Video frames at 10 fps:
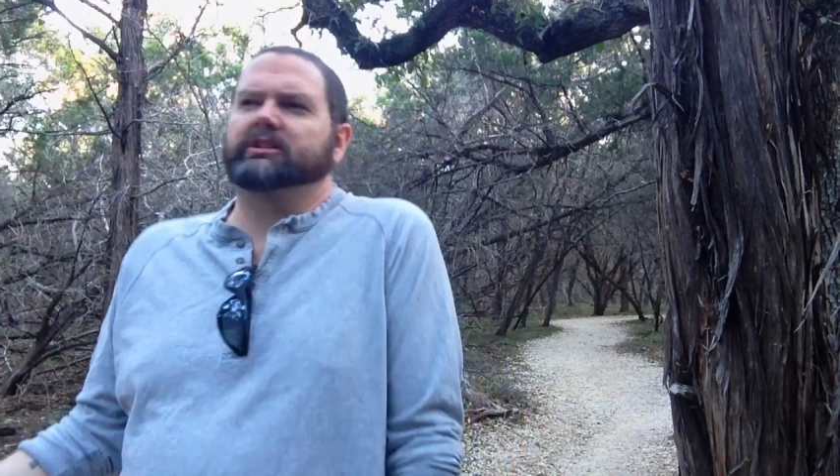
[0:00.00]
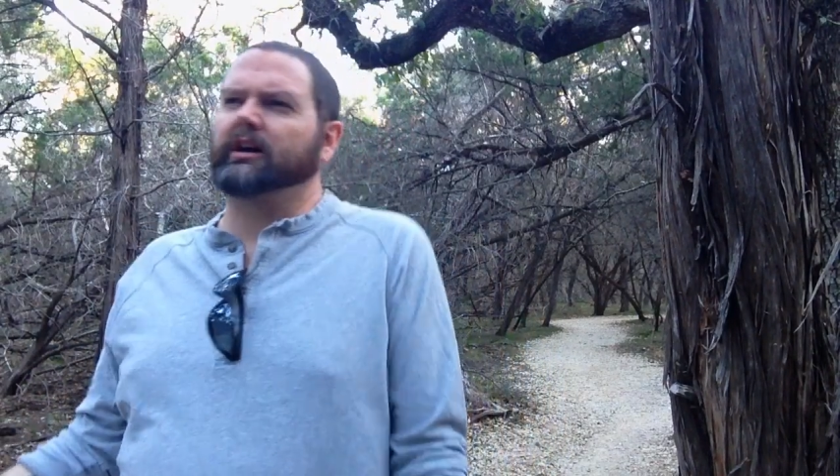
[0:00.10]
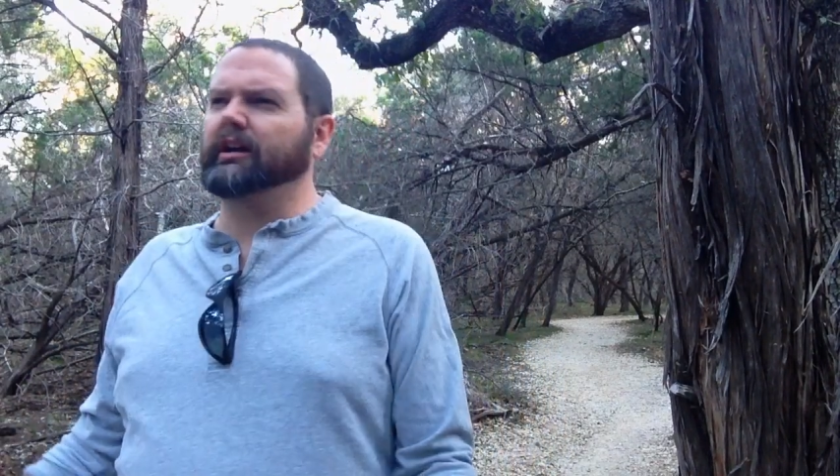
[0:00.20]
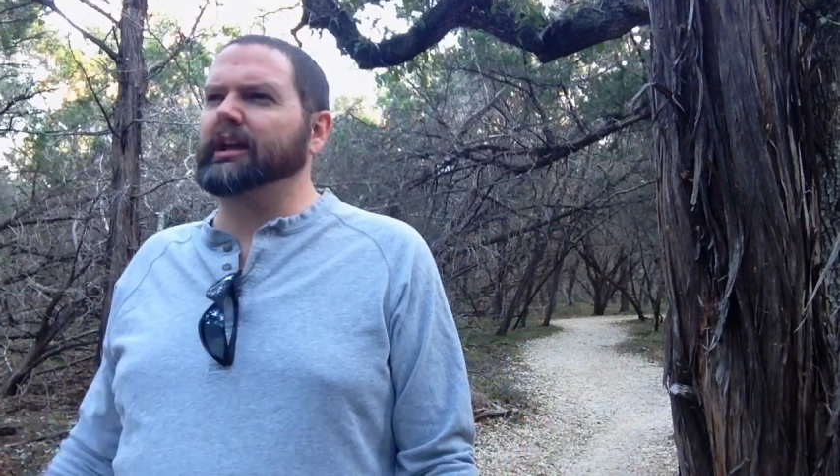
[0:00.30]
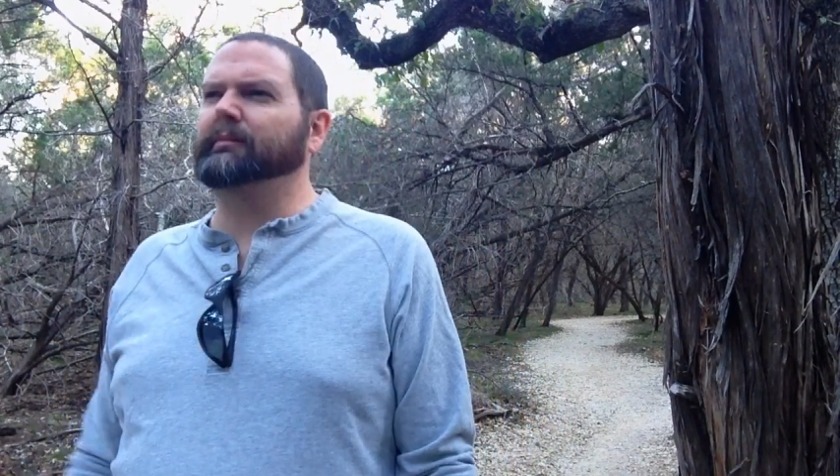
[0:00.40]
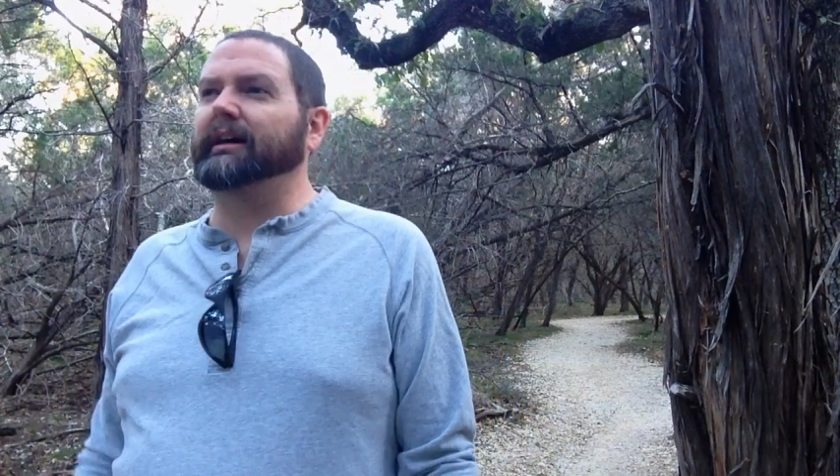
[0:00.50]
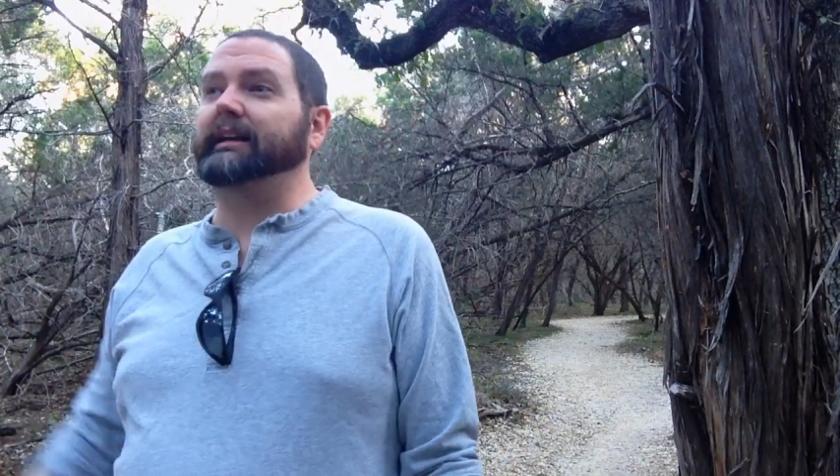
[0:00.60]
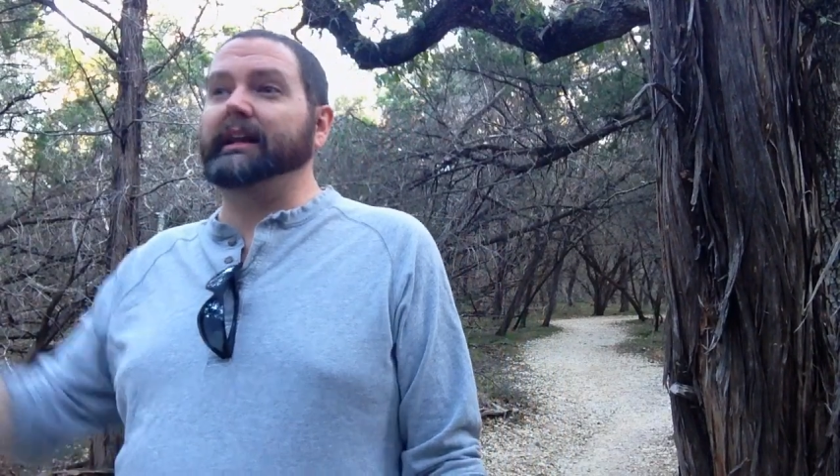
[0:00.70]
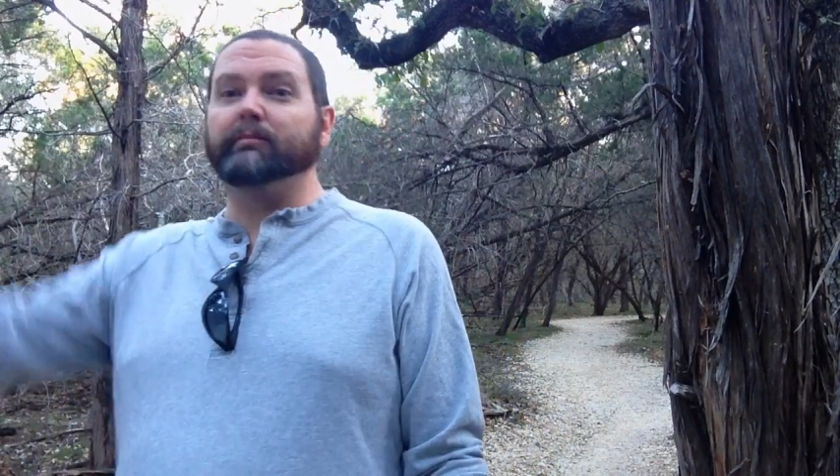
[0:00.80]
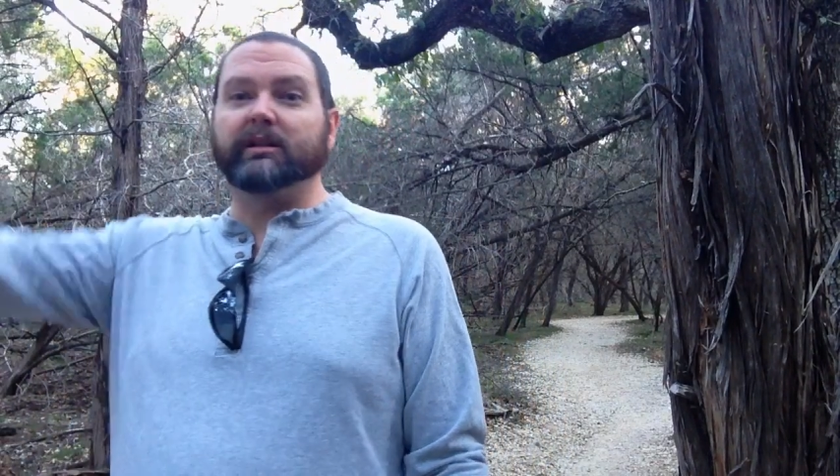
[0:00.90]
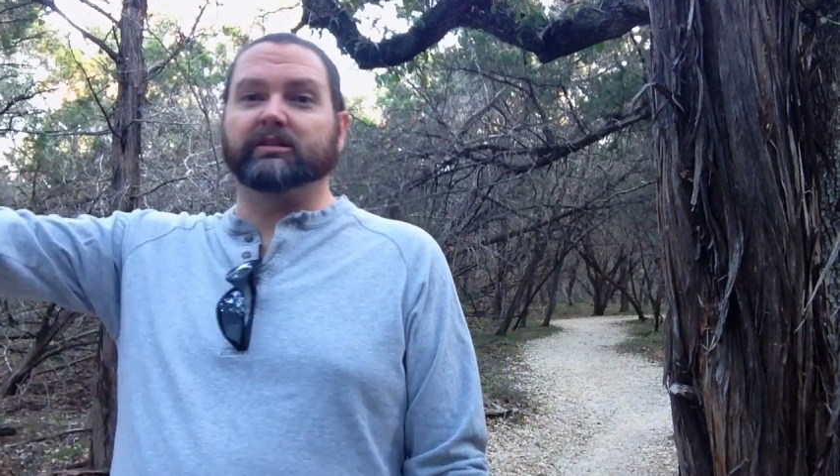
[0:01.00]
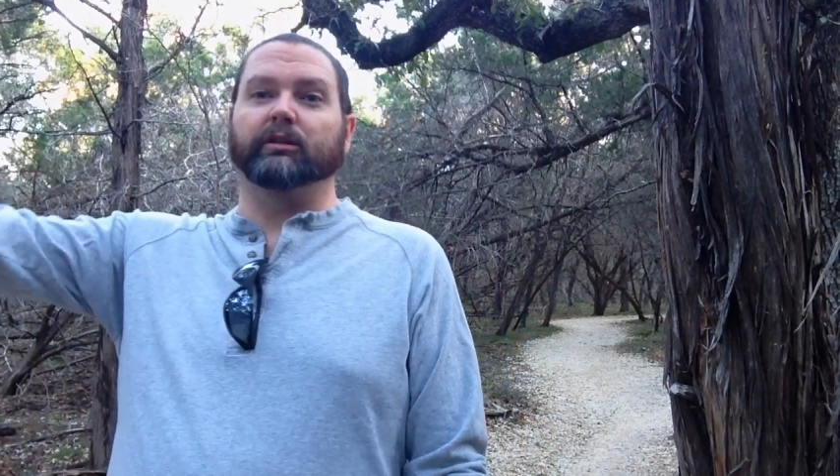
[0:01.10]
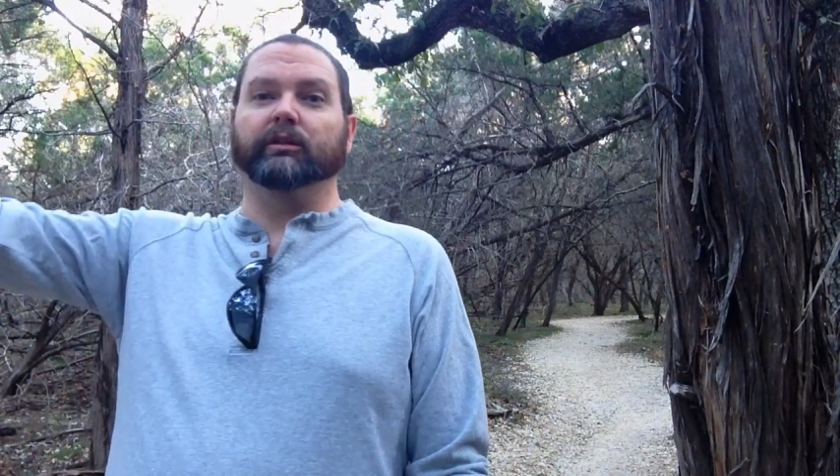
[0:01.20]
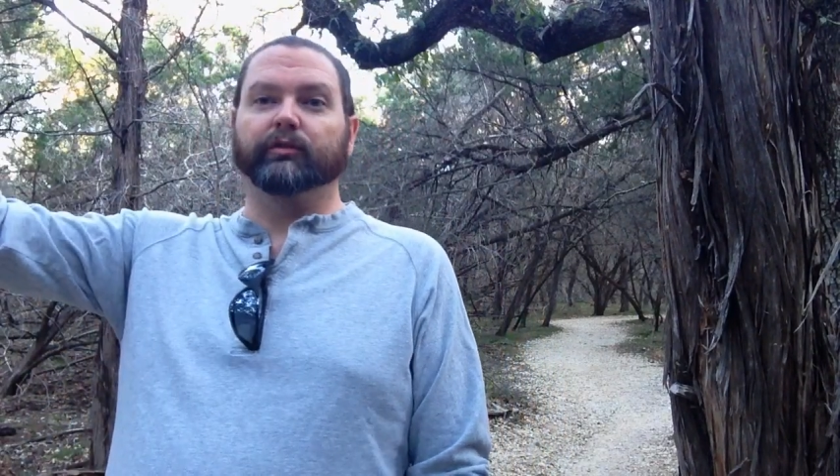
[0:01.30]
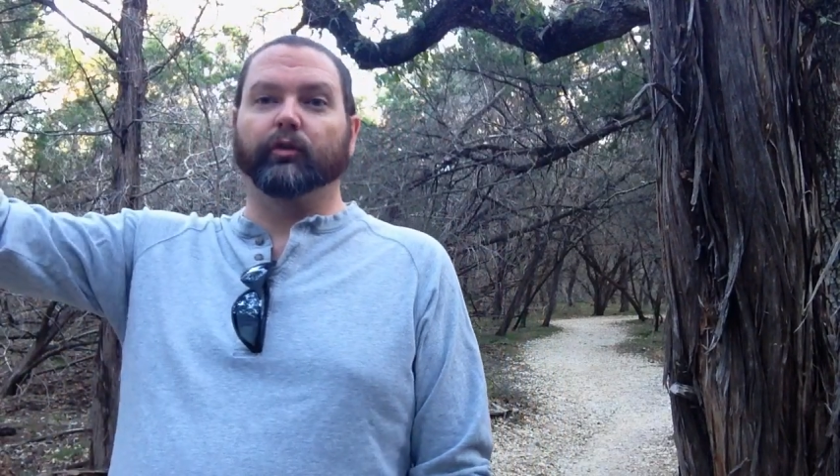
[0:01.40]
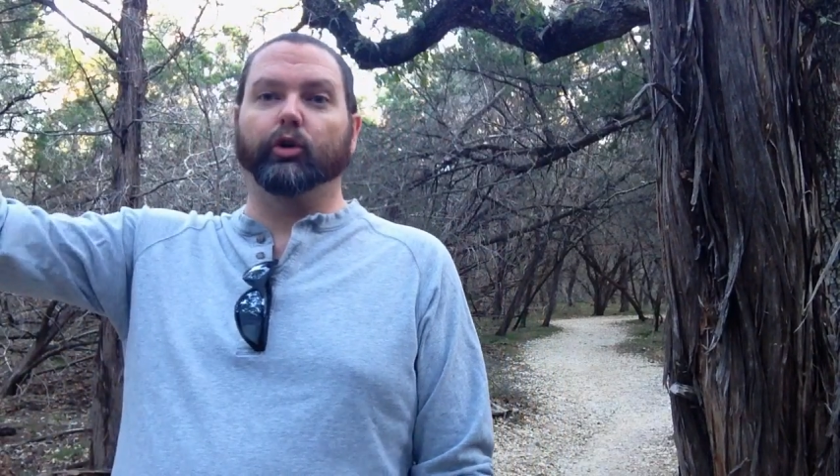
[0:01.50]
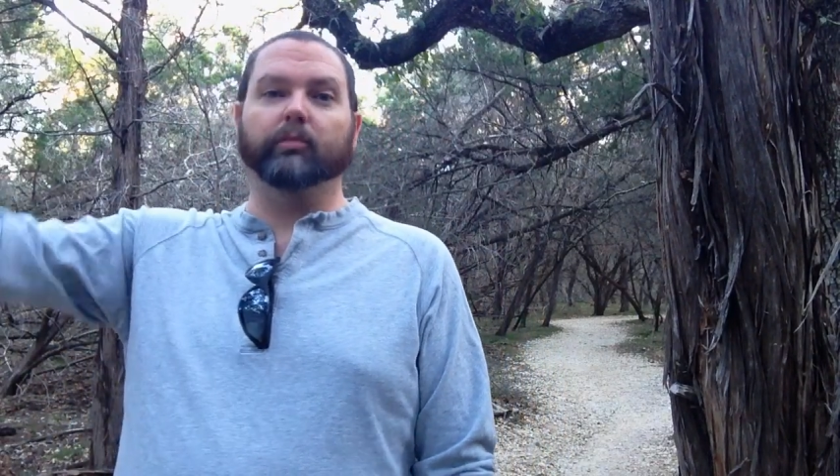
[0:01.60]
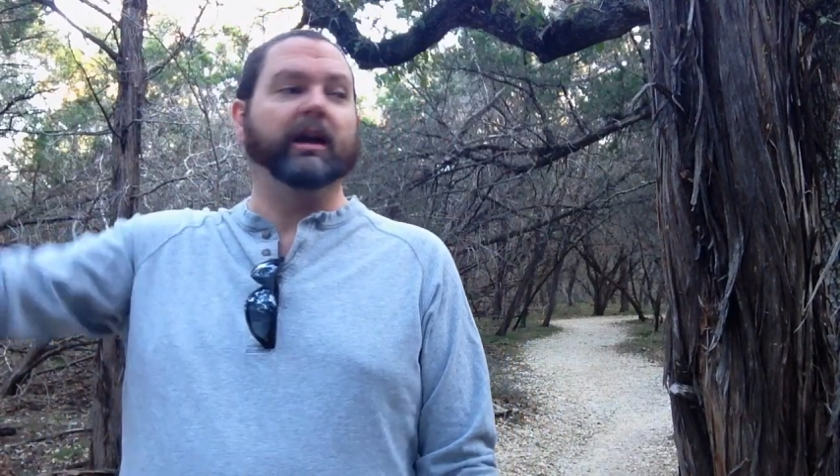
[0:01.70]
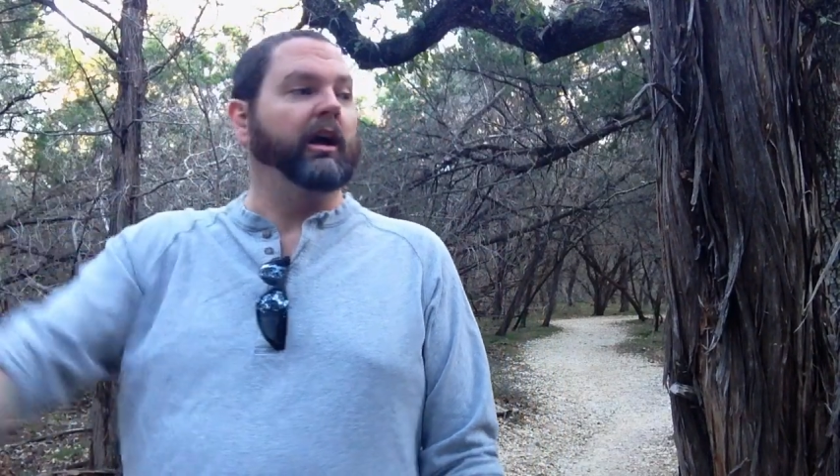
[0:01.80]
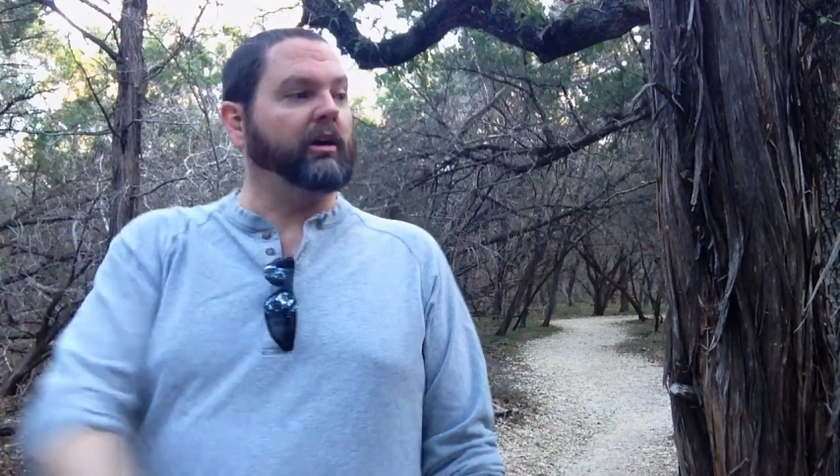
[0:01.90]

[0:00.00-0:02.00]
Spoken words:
talking about an immaterial form